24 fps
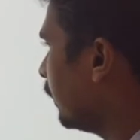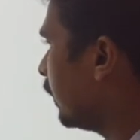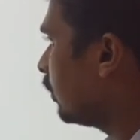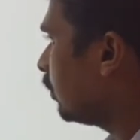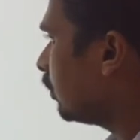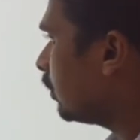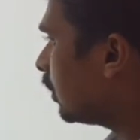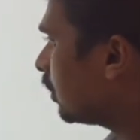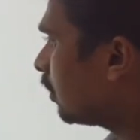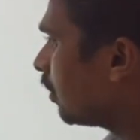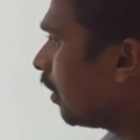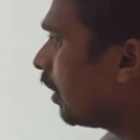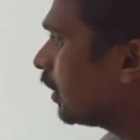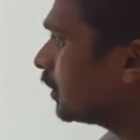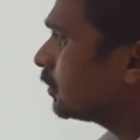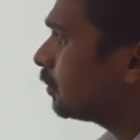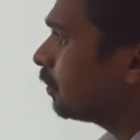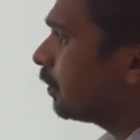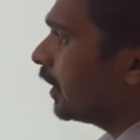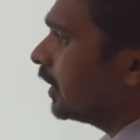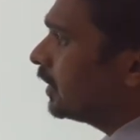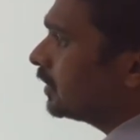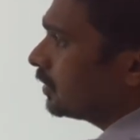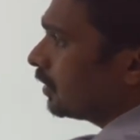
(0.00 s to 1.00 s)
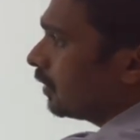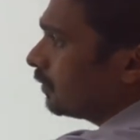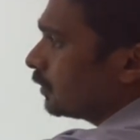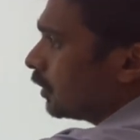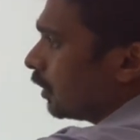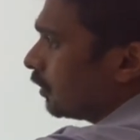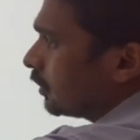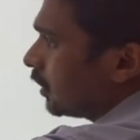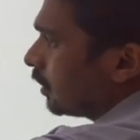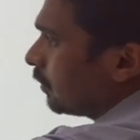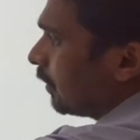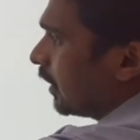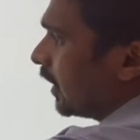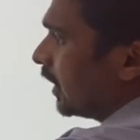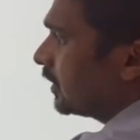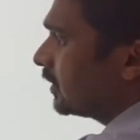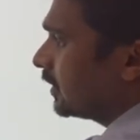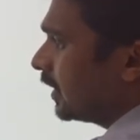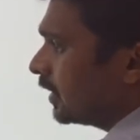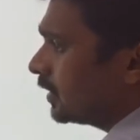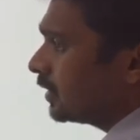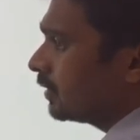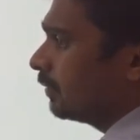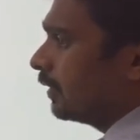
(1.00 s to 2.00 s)
we know the cost price of 1000
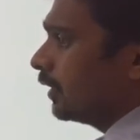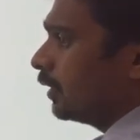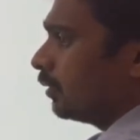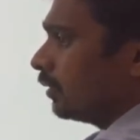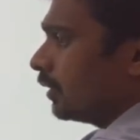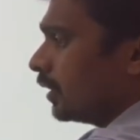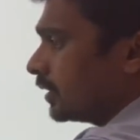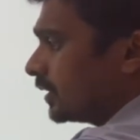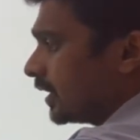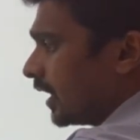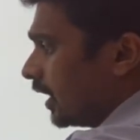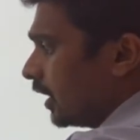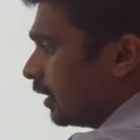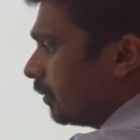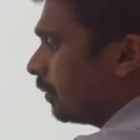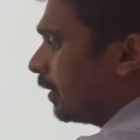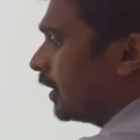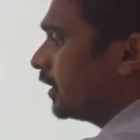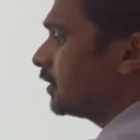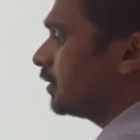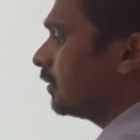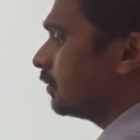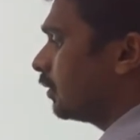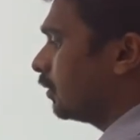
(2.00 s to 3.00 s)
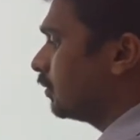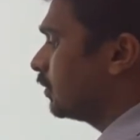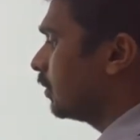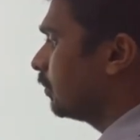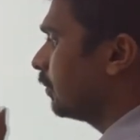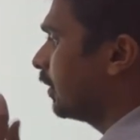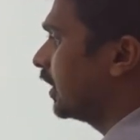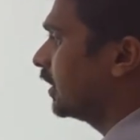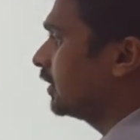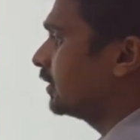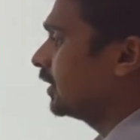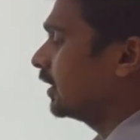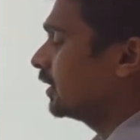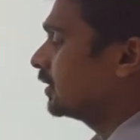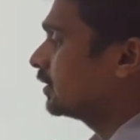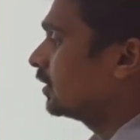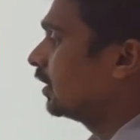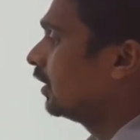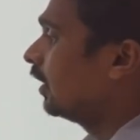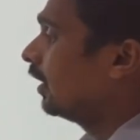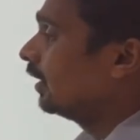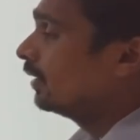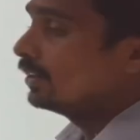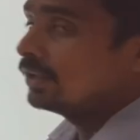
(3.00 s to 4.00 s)
minus x we know the selling price of 1000 minus
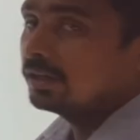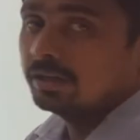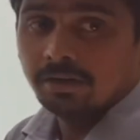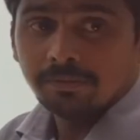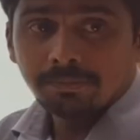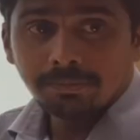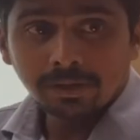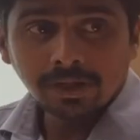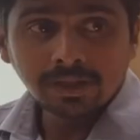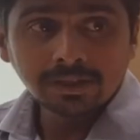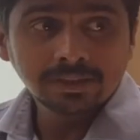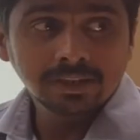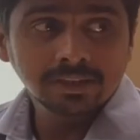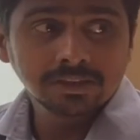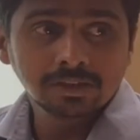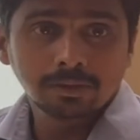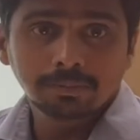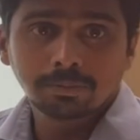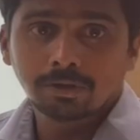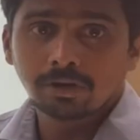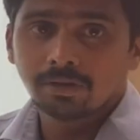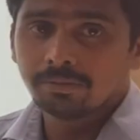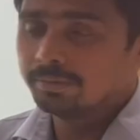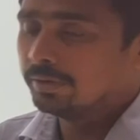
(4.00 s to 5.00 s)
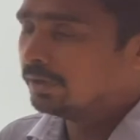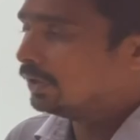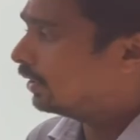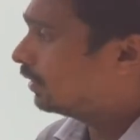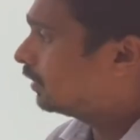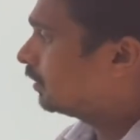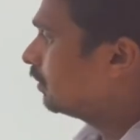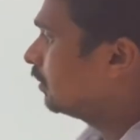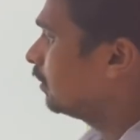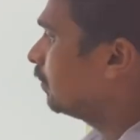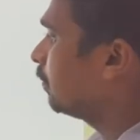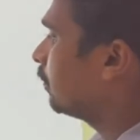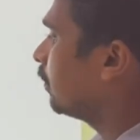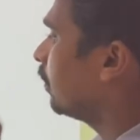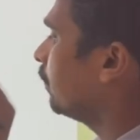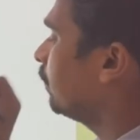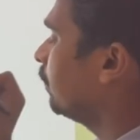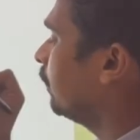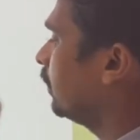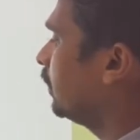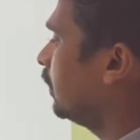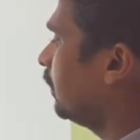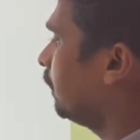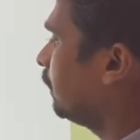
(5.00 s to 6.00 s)
x the difference is the profit the
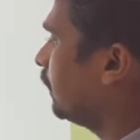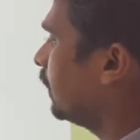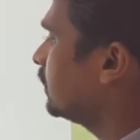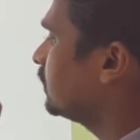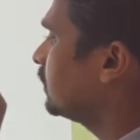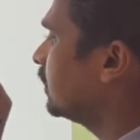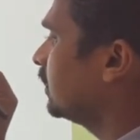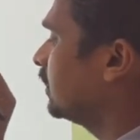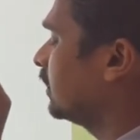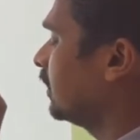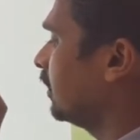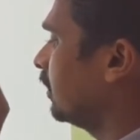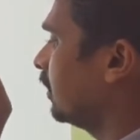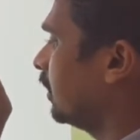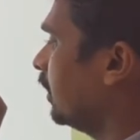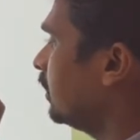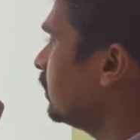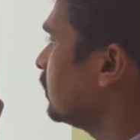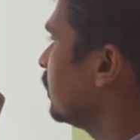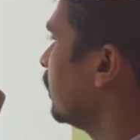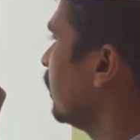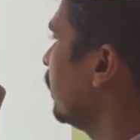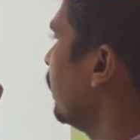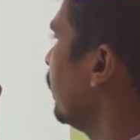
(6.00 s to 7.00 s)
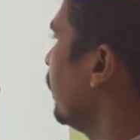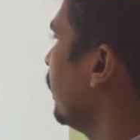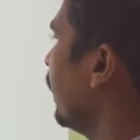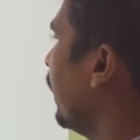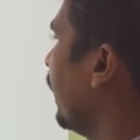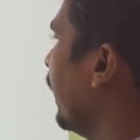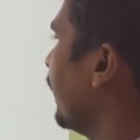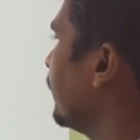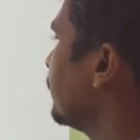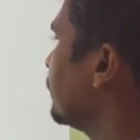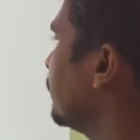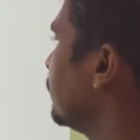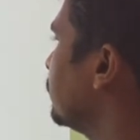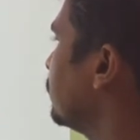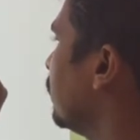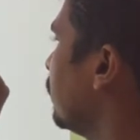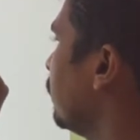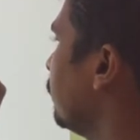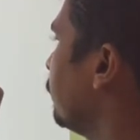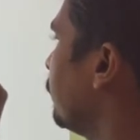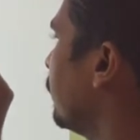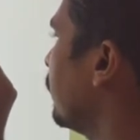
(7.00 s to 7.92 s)
profit difference is here is x is the